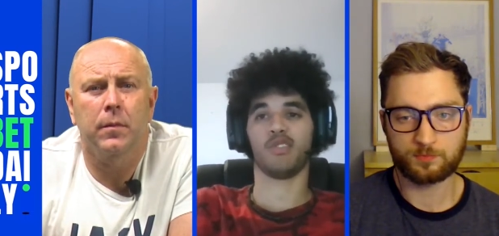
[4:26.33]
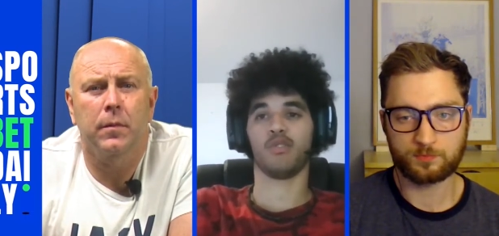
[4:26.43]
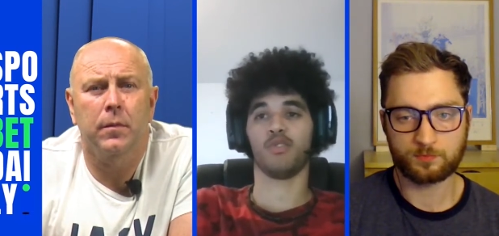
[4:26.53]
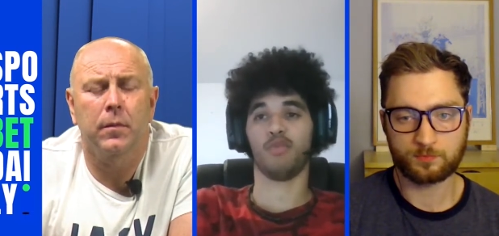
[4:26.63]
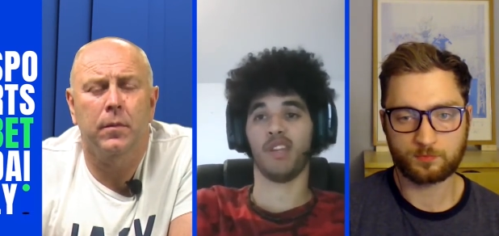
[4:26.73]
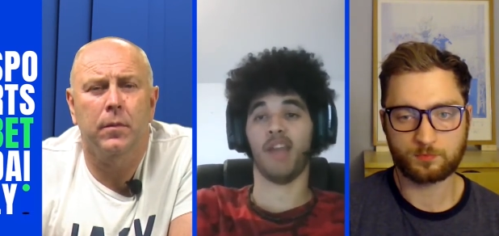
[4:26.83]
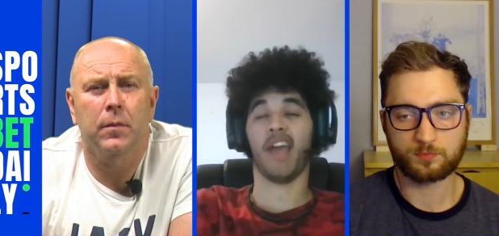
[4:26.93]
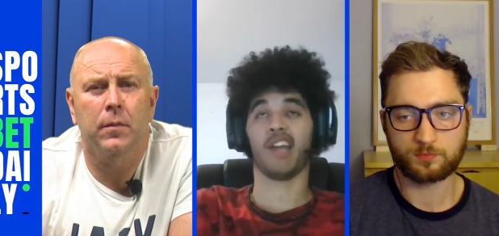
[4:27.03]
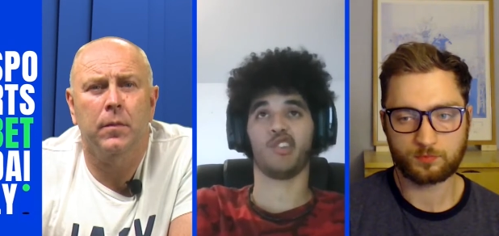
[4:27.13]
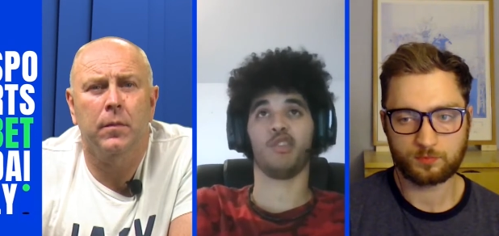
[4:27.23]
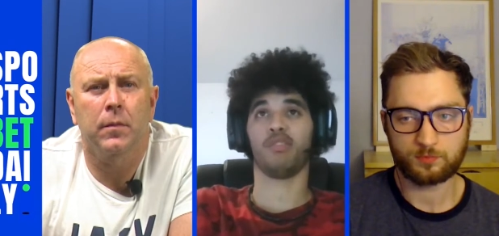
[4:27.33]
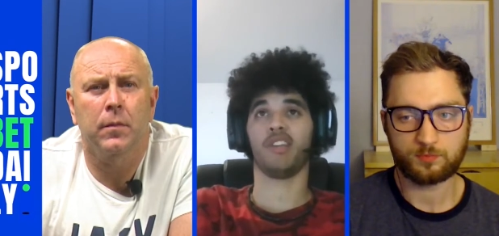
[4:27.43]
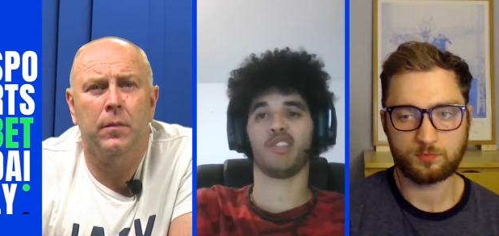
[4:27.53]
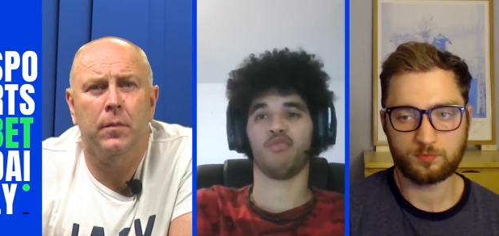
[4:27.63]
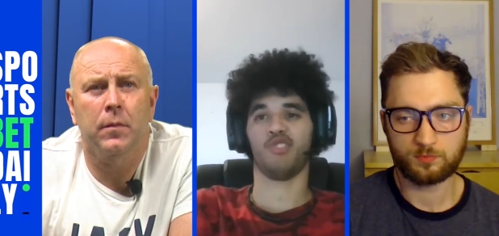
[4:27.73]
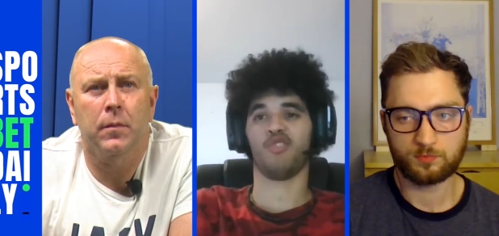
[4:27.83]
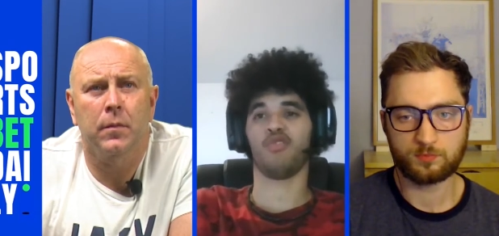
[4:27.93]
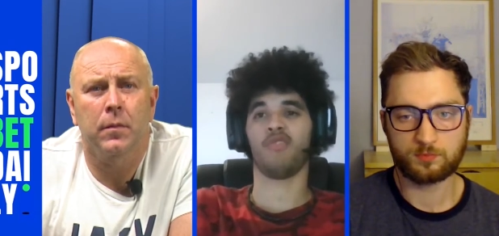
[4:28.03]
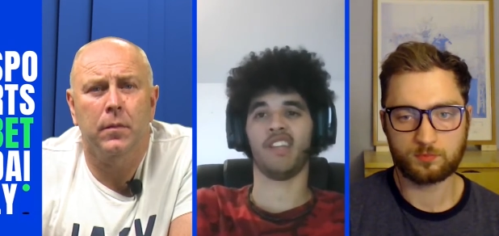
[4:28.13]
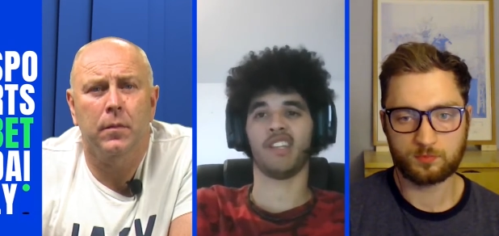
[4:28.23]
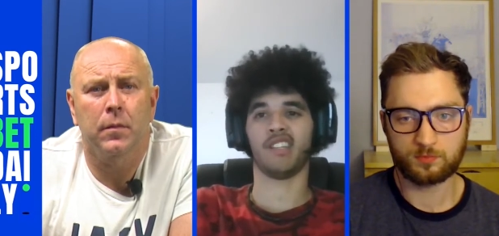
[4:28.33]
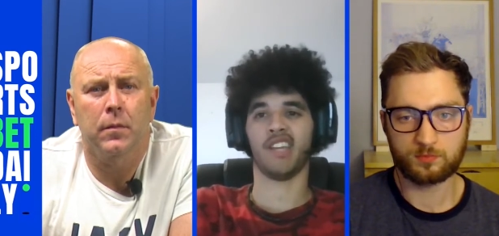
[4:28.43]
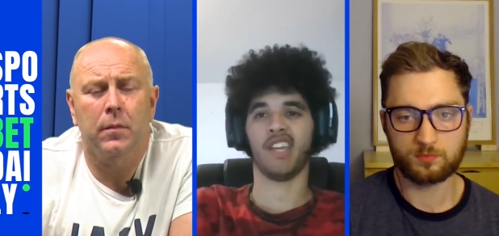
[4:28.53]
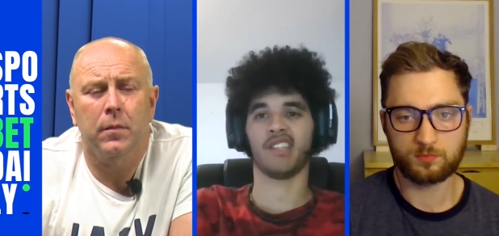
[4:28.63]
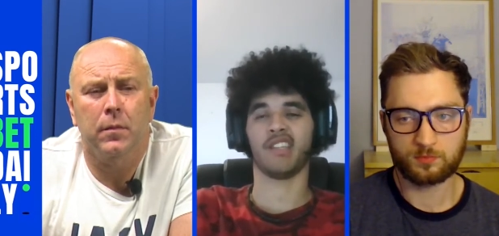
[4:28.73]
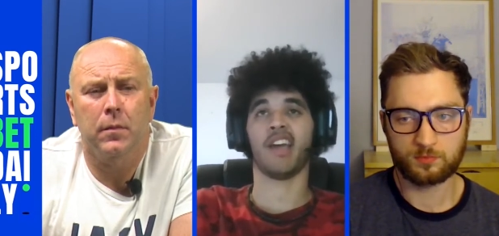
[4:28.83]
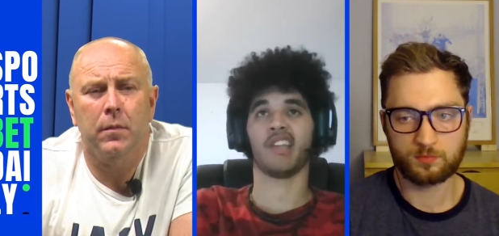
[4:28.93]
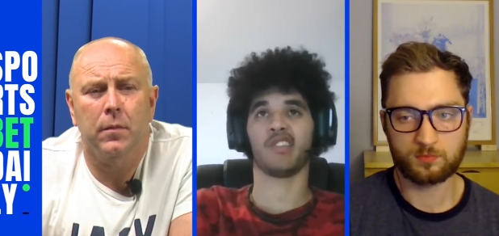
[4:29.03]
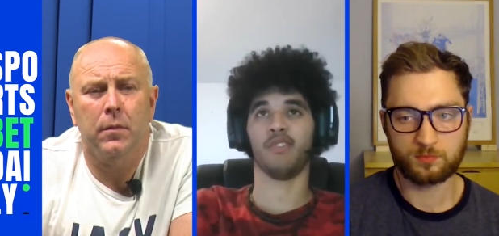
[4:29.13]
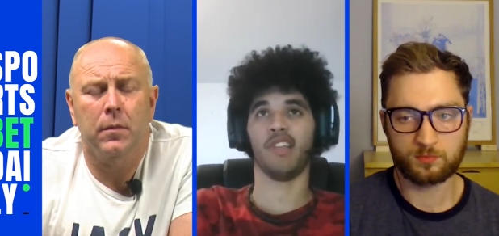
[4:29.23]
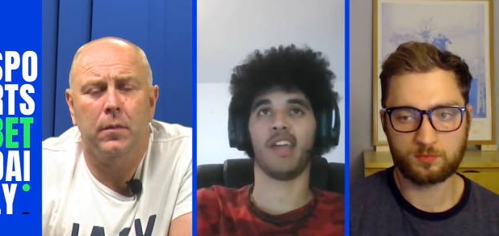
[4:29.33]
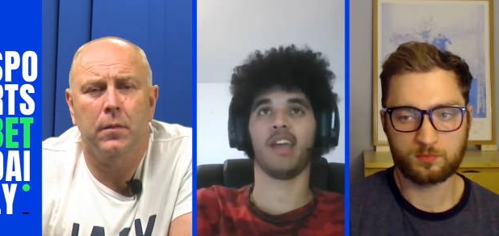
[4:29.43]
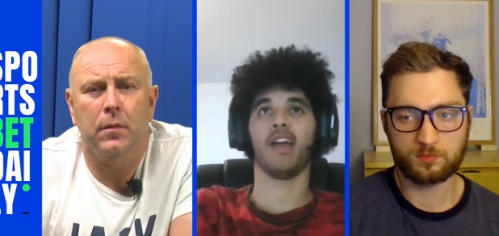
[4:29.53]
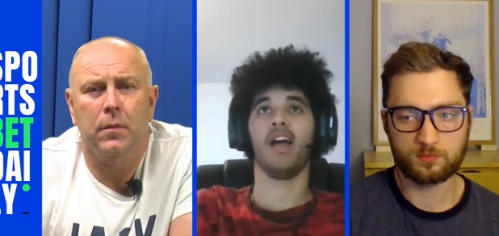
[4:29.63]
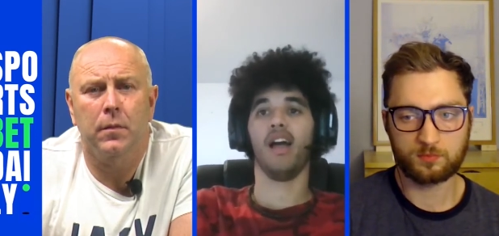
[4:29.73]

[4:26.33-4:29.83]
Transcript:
Speaker 1: who's been actually playing some rejuvenated tennis as of late.